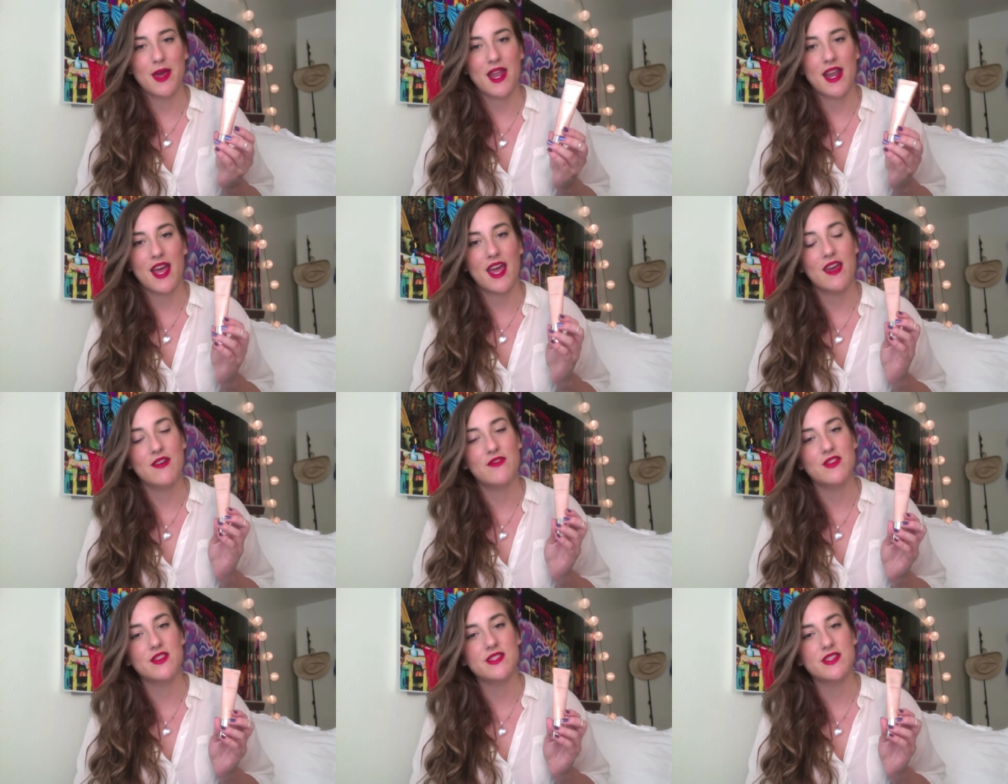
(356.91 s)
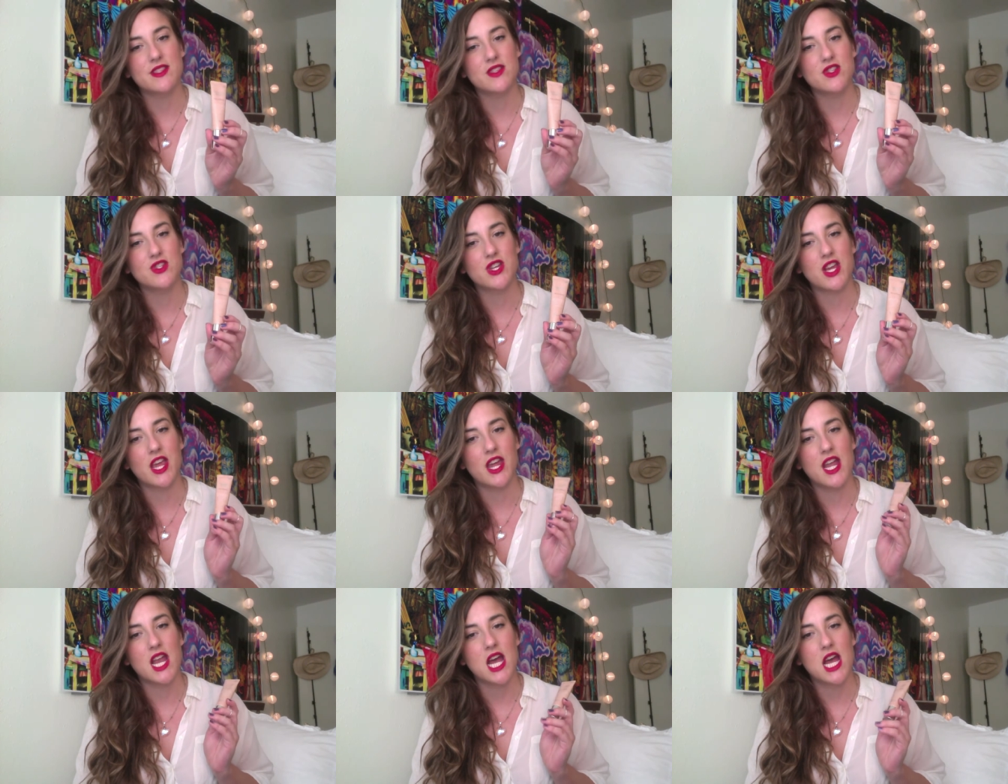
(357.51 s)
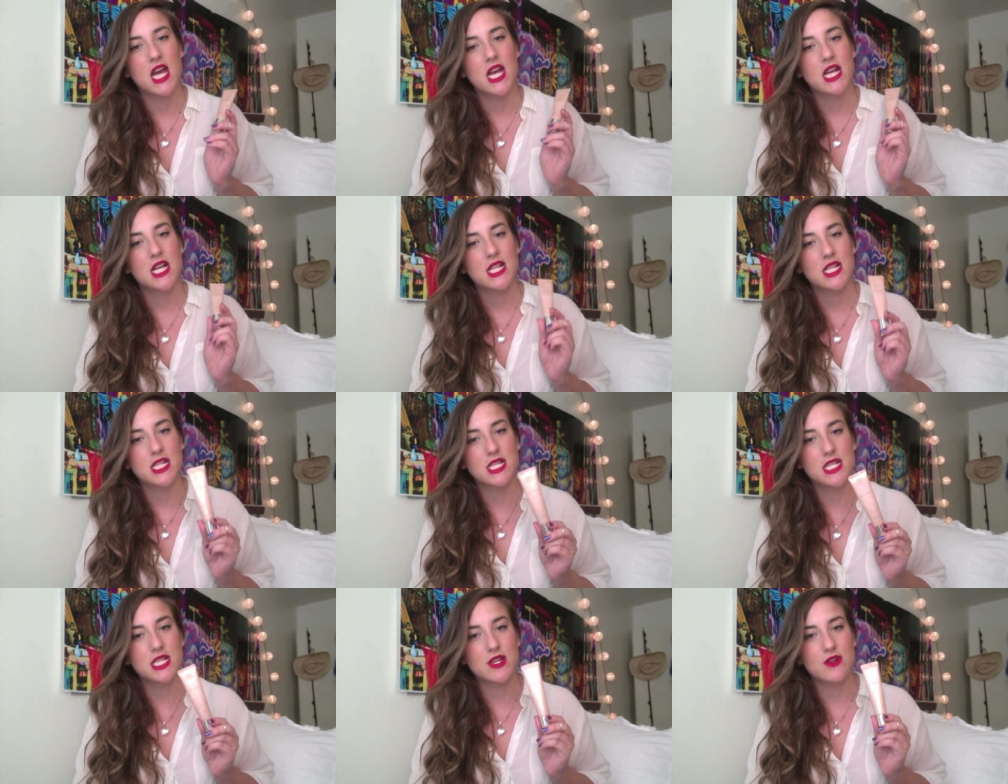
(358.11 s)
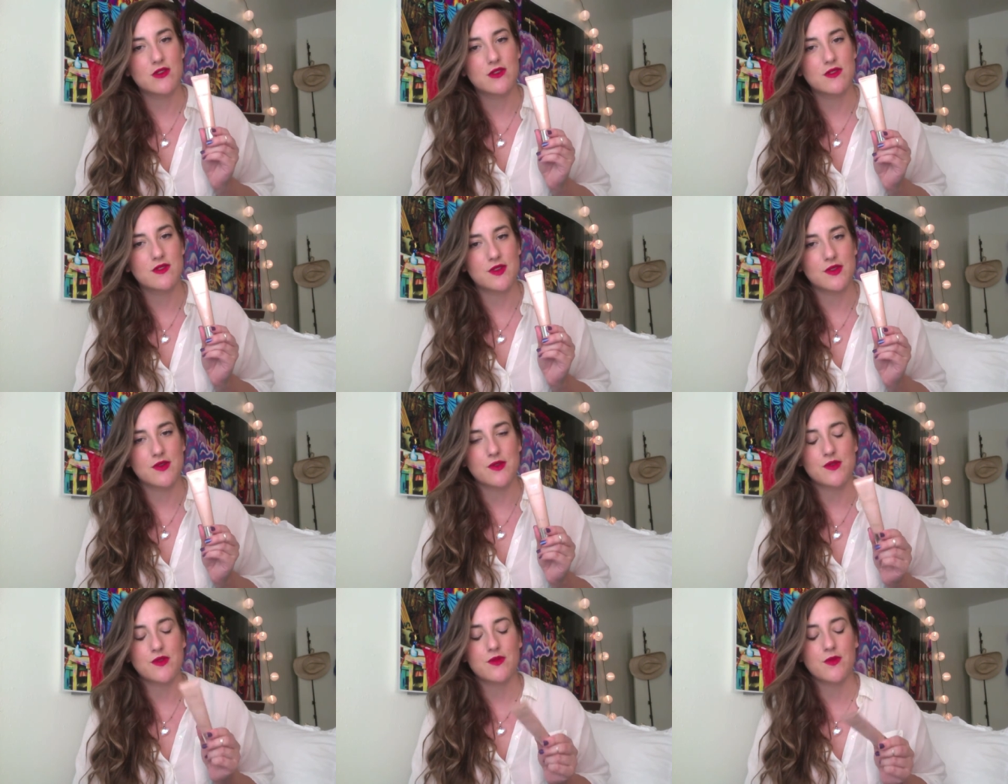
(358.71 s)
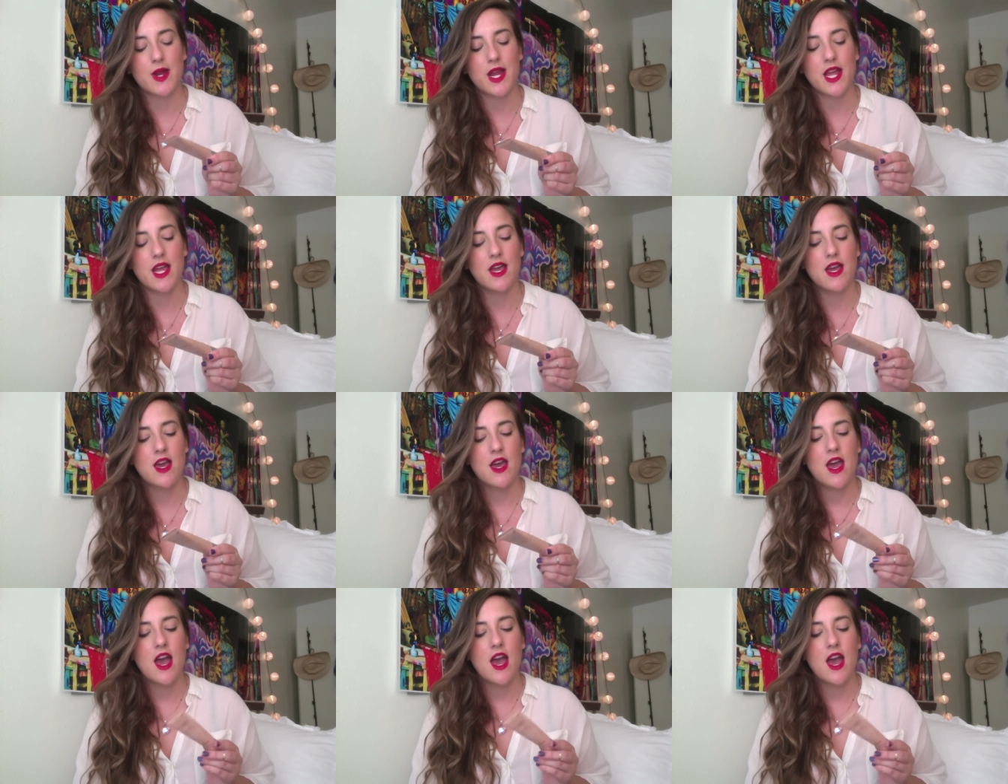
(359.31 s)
and I have this in the shade 003.